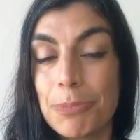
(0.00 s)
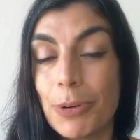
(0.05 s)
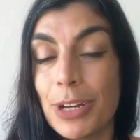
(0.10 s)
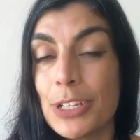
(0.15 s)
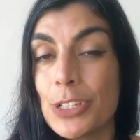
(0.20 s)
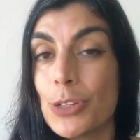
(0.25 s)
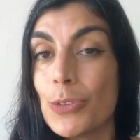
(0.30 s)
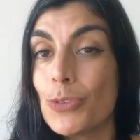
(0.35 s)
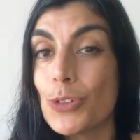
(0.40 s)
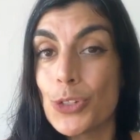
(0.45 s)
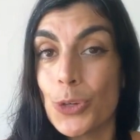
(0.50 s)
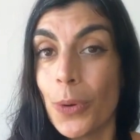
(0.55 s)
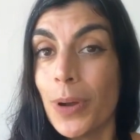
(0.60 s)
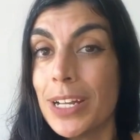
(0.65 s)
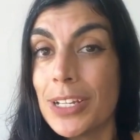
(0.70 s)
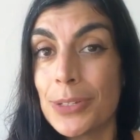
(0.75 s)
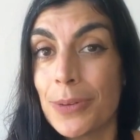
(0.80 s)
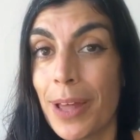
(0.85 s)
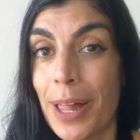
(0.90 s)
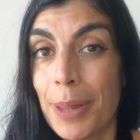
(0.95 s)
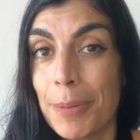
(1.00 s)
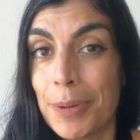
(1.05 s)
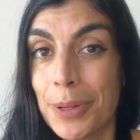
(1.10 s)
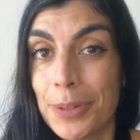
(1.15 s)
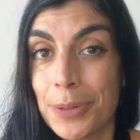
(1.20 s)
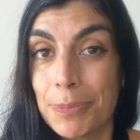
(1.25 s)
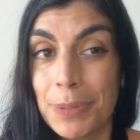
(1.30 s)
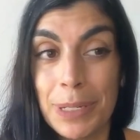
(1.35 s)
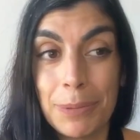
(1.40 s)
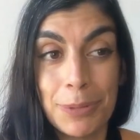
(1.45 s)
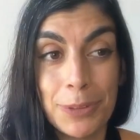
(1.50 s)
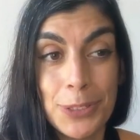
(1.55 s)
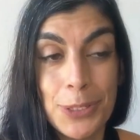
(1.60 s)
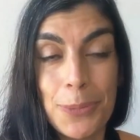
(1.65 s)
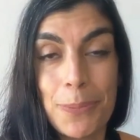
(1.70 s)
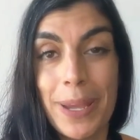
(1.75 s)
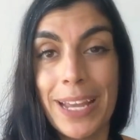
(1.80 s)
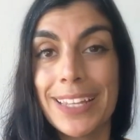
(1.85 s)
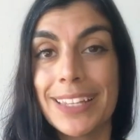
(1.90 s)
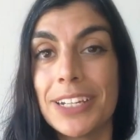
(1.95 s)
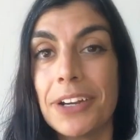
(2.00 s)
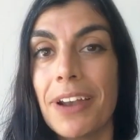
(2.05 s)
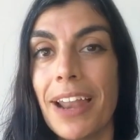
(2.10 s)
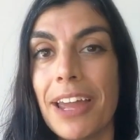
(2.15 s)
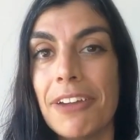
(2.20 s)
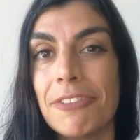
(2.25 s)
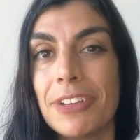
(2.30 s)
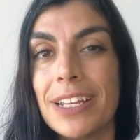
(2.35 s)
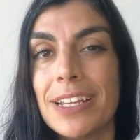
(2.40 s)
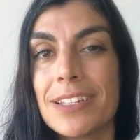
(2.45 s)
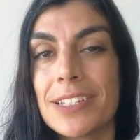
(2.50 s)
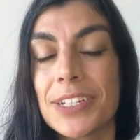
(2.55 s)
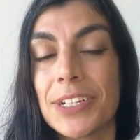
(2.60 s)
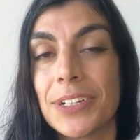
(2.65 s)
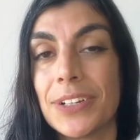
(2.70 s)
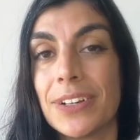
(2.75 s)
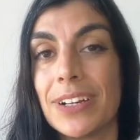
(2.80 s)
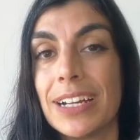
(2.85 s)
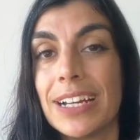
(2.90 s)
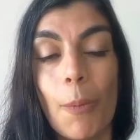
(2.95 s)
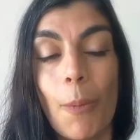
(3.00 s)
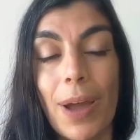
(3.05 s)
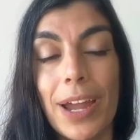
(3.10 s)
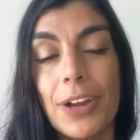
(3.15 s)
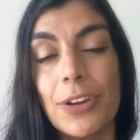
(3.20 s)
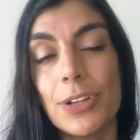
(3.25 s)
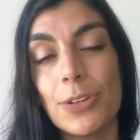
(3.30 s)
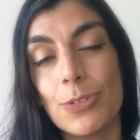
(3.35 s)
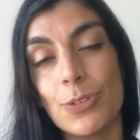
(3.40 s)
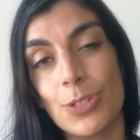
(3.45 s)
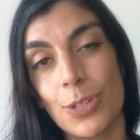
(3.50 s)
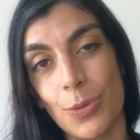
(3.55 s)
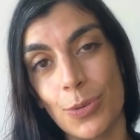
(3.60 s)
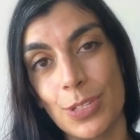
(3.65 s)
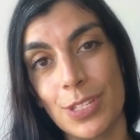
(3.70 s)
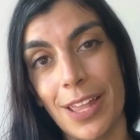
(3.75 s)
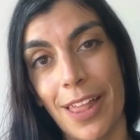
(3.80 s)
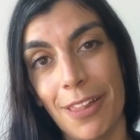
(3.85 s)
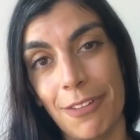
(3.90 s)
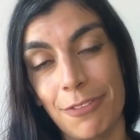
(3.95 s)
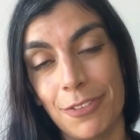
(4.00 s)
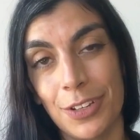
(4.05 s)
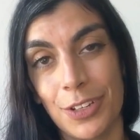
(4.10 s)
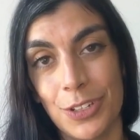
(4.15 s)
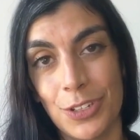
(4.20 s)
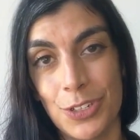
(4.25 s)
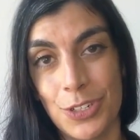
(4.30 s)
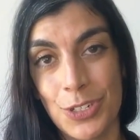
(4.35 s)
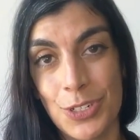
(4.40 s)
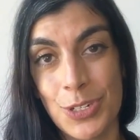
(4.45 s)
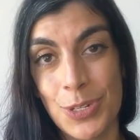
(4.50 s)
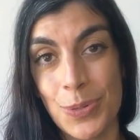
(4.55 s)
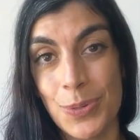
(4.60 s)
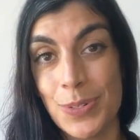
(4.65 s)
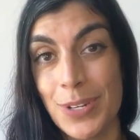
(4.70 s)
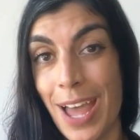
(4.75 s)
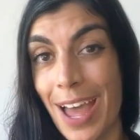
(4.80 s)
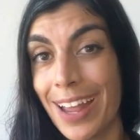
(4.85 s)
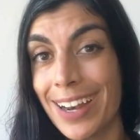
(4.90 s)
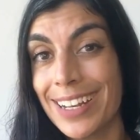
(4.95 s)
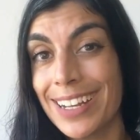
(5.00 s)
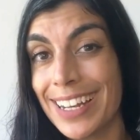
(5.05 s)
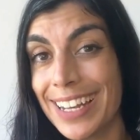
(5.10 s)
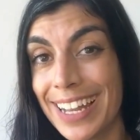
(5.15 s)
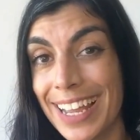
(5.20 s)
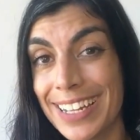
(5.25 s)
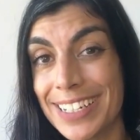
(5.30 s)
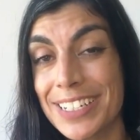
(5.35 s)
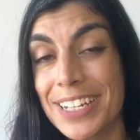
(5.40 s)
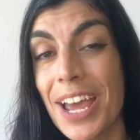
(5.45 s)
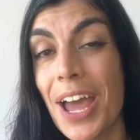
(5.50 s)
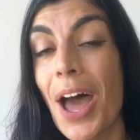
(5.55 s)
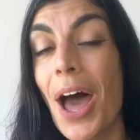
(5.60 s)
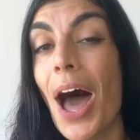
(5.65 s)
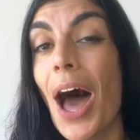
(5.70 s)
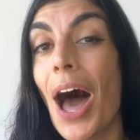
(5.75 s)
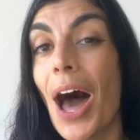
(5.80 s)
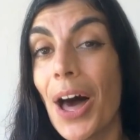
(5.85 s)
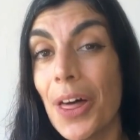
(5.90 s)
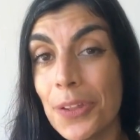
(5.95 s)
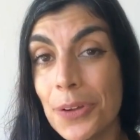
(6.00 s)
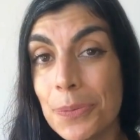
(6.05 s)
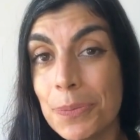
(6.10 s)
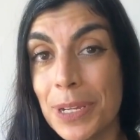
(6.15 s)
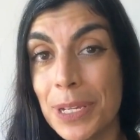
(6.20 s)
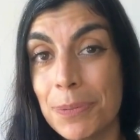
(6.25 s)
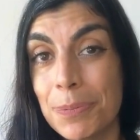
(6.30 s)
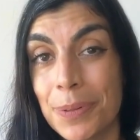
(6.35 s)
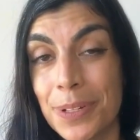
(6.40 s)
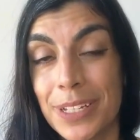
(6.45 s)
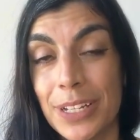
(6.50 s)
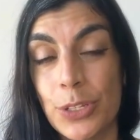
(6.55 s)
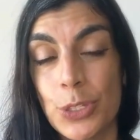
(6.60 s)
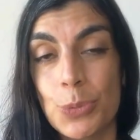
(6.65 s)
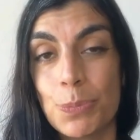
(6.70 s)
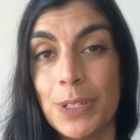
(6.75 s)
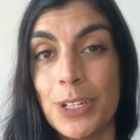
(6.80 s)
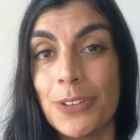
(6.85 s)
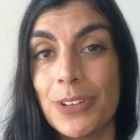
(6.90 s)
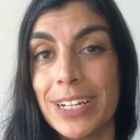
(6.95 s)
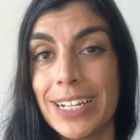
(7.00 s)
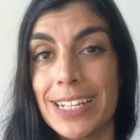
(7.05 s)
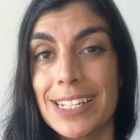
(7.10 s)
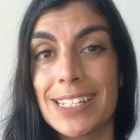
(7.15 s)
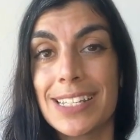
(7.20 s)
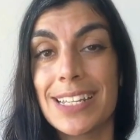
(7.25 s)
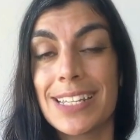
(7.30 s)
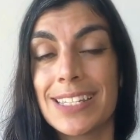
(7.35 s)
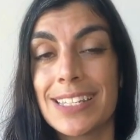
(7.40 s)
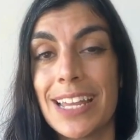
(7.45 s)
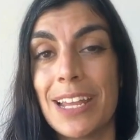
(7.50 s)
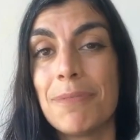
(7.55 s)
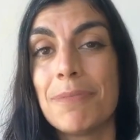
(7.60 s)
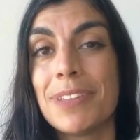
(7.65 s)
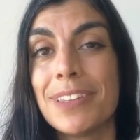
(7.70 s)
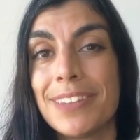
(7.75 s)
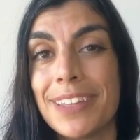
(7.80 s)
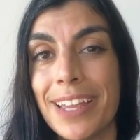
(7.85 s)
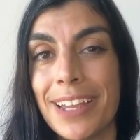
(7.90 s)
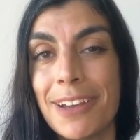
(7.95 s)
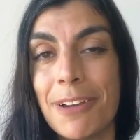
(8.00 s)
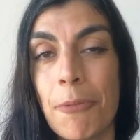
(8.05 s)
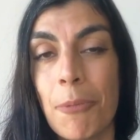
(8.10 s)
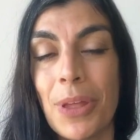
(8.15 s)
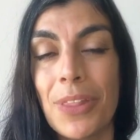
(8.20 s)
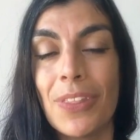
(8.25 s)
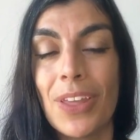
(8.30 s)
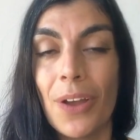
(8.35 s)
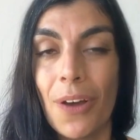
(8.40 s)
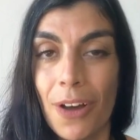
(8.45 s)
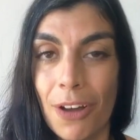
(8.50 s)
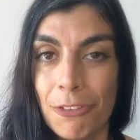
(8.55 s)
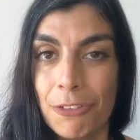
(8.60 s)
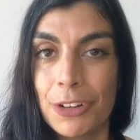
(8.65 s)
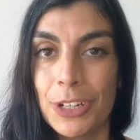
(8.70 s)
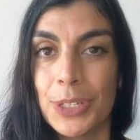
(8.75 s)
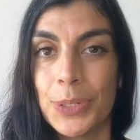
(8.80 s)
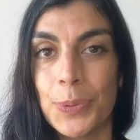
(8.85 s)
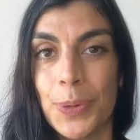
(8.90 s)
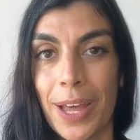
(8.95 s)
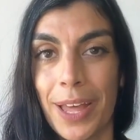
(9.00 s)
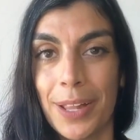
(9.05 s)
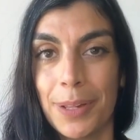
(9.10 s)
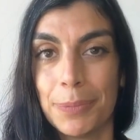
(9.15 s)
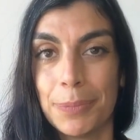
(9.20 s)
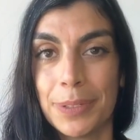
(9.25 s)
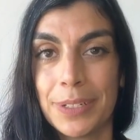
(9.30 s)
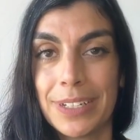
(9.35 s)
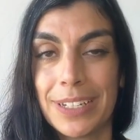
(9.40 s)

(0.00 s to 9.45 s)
brings you joy to help other people, to make their life easier. Why are you so selfish to not let other people experience the same thing when they offer you help?